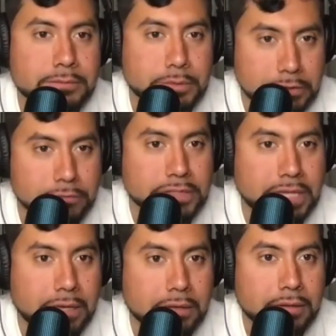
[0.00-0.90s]
Believe it or
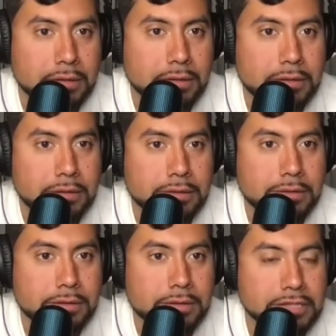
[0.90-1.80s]
not.
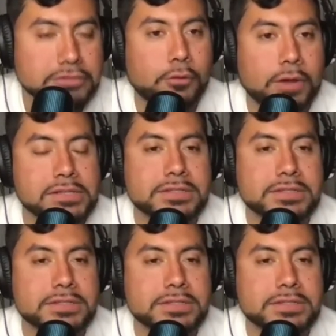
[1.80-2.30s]
That's crazy.